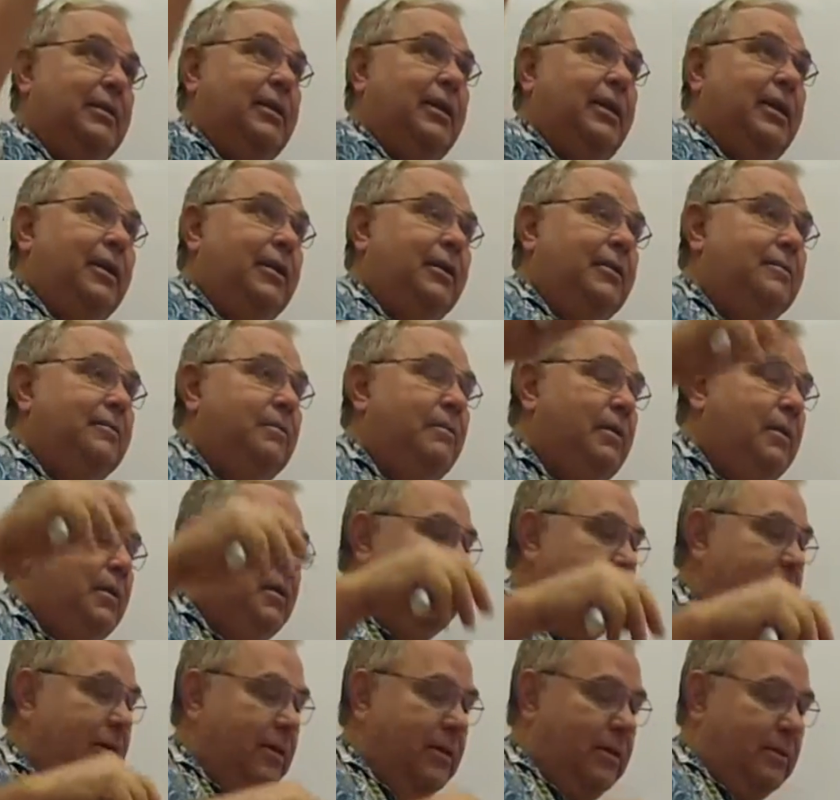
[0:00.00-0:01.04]
that.
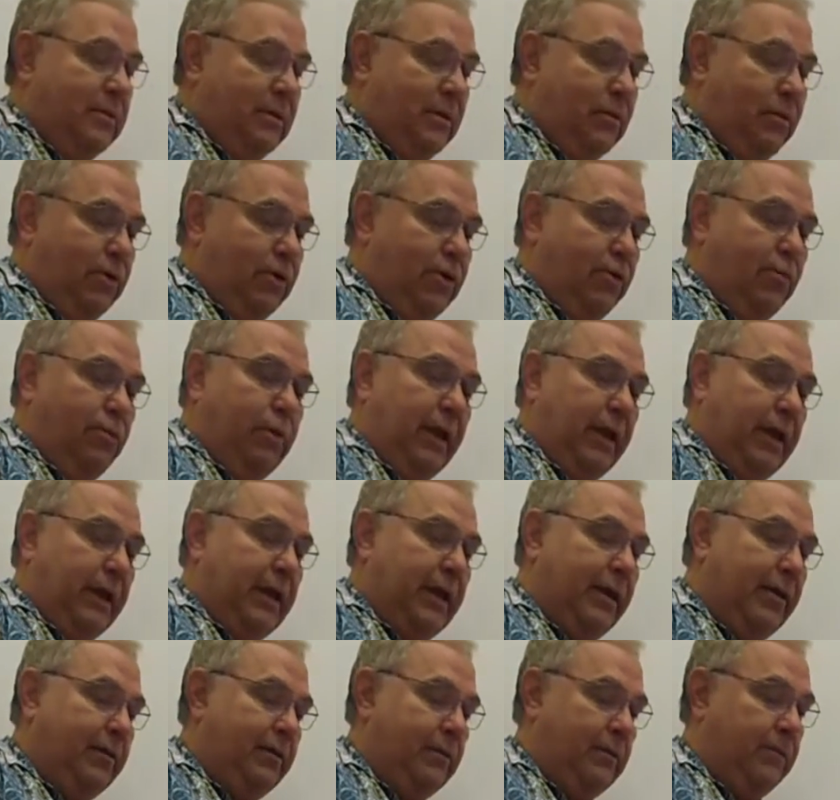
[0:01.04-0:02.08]
But when you black
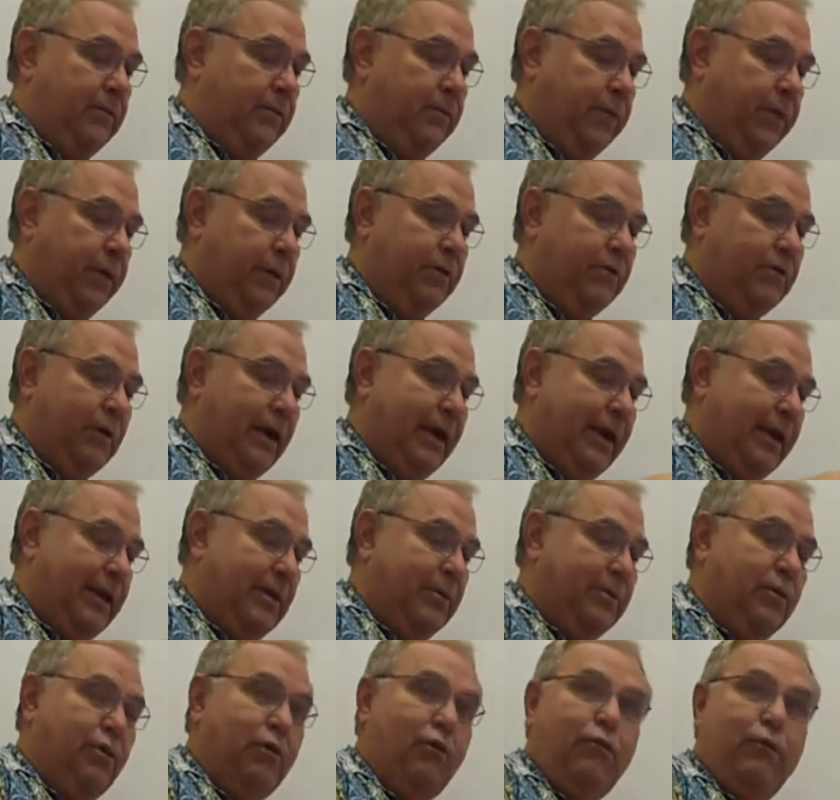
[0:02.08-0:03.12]
out under a highly
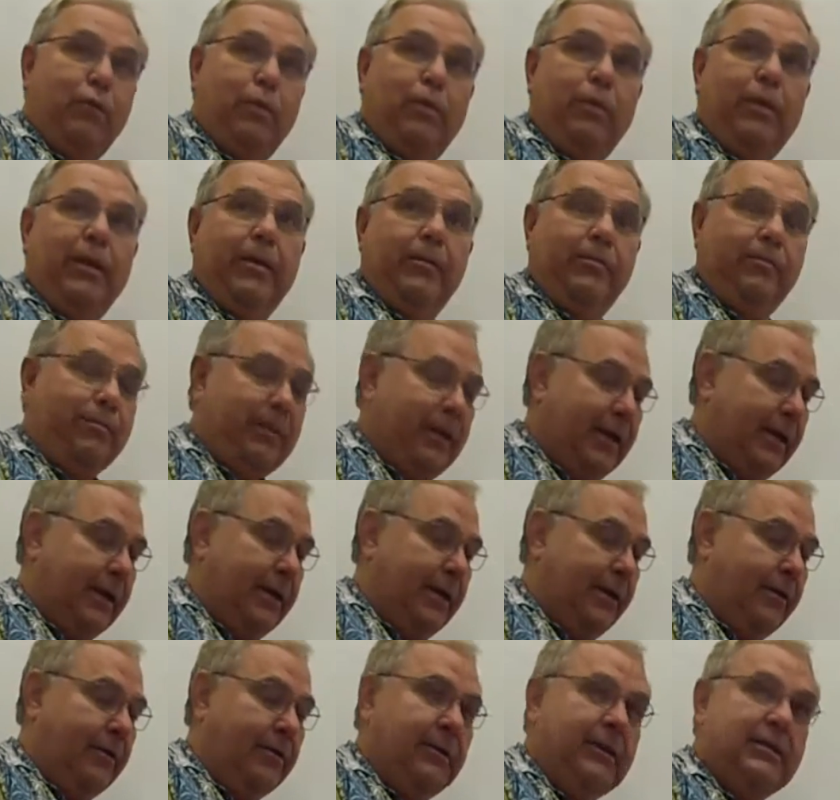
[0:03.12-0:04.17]
maneuverable
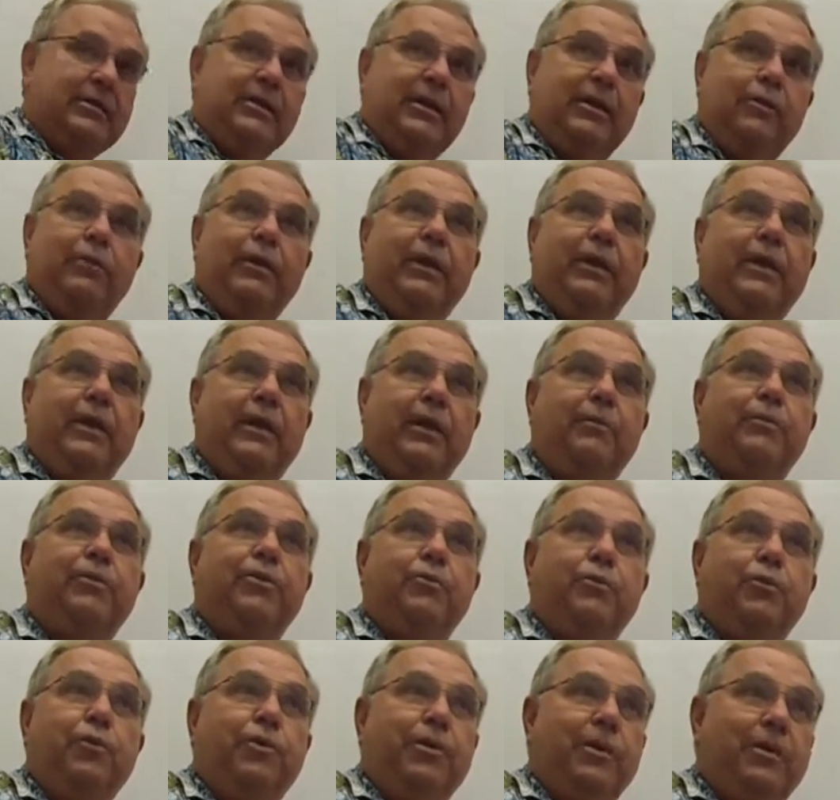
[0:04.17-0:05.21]
blackout, it's like waking up in
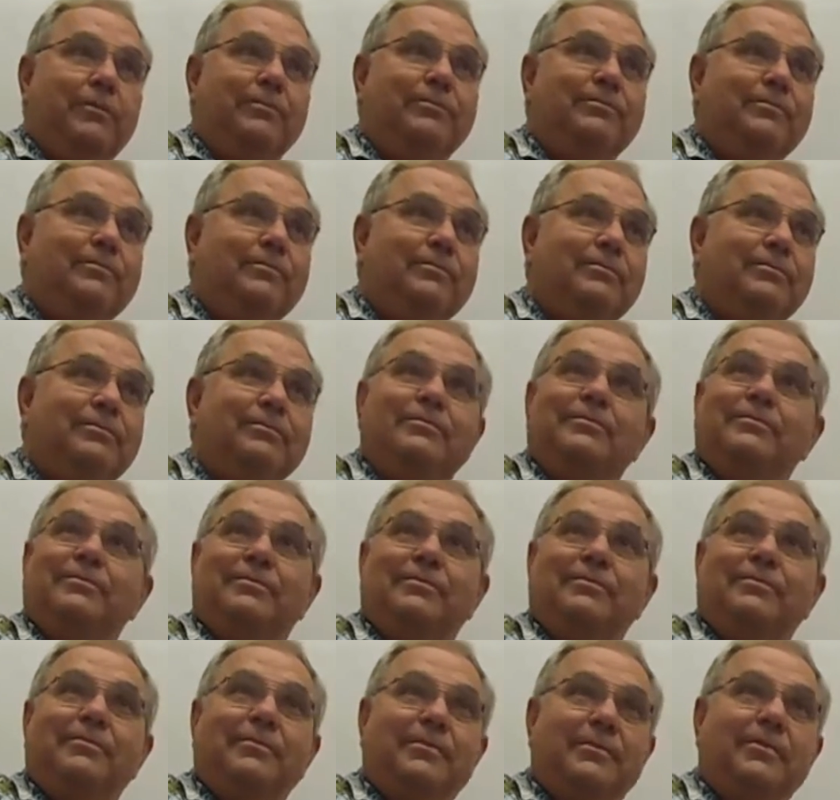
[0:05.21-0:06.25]
the morning.
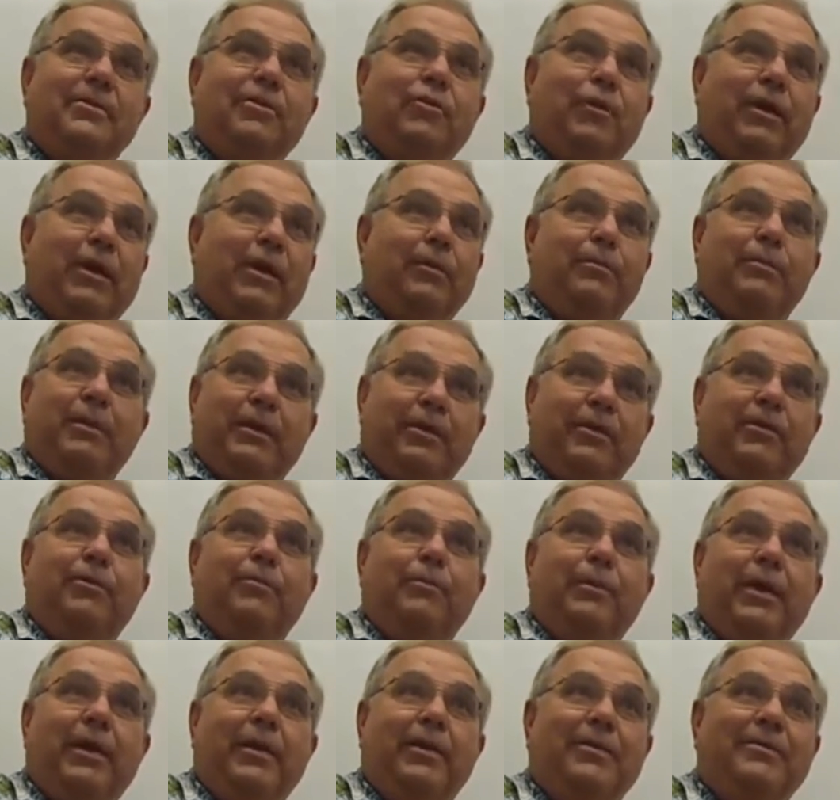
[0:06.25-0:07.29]
You wake up like you're in
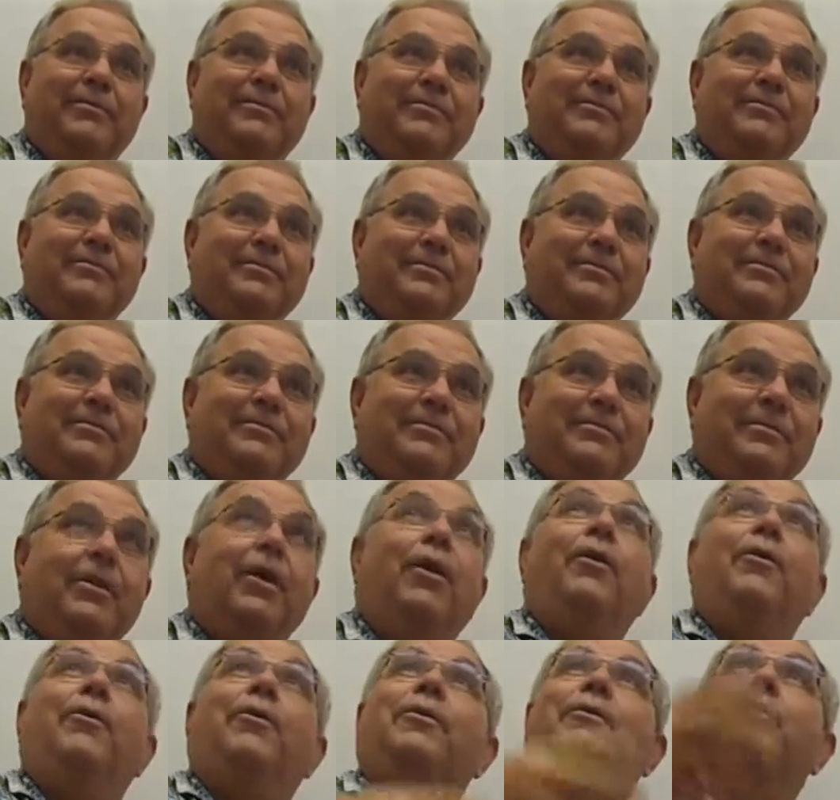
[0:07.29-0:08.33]
bed.
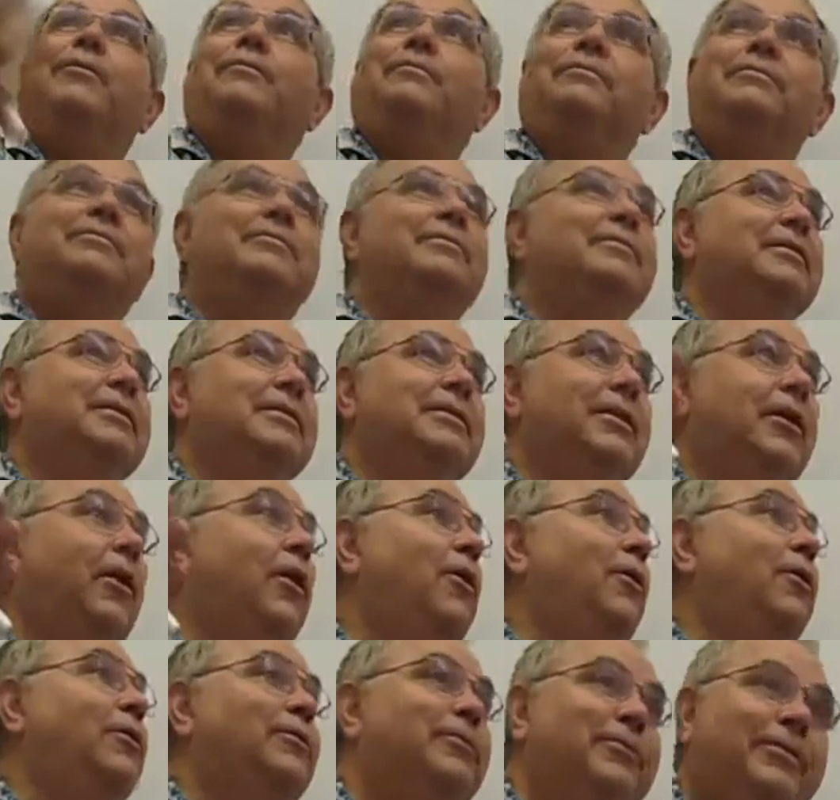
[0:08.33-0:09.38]
Oh,
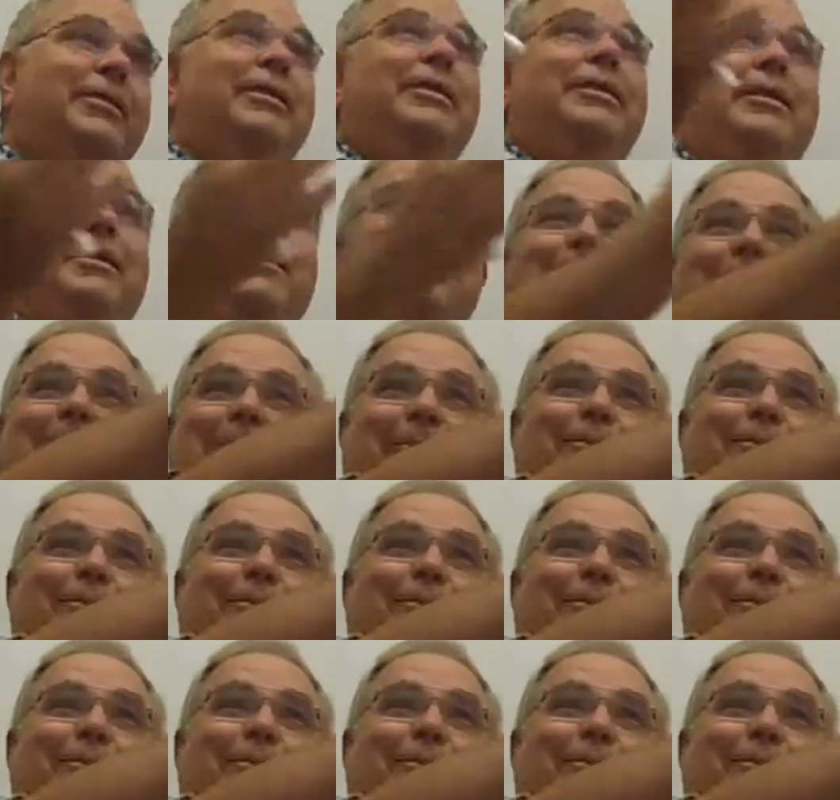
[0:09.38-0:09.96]
you see